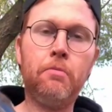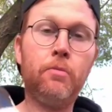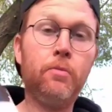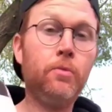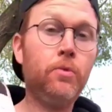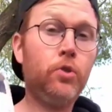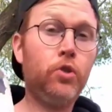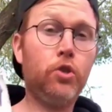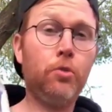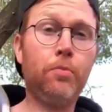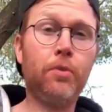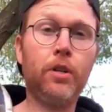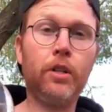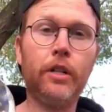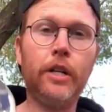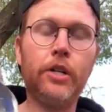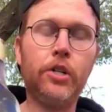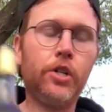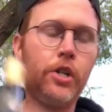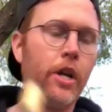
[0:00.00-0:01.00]
Super
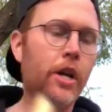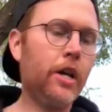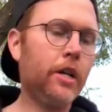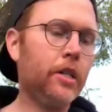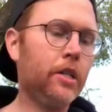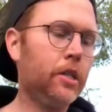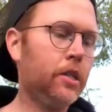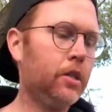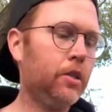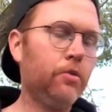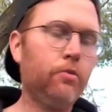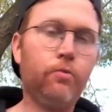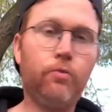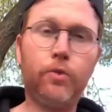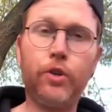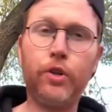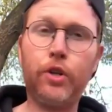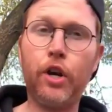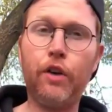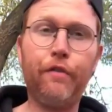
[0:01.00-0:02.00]
delicious,
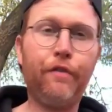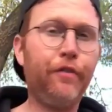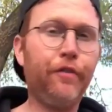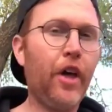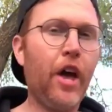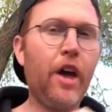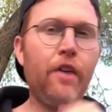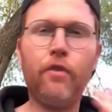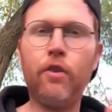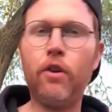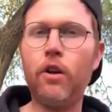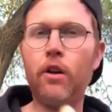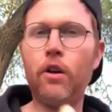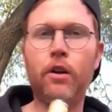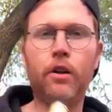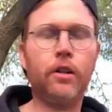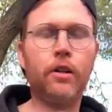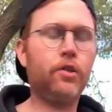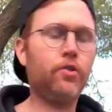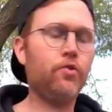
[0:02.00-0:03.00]
good
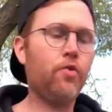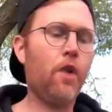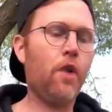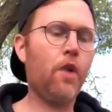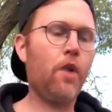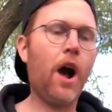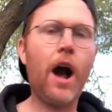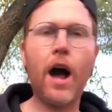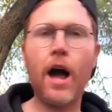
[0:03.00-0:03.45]
flavor, dry.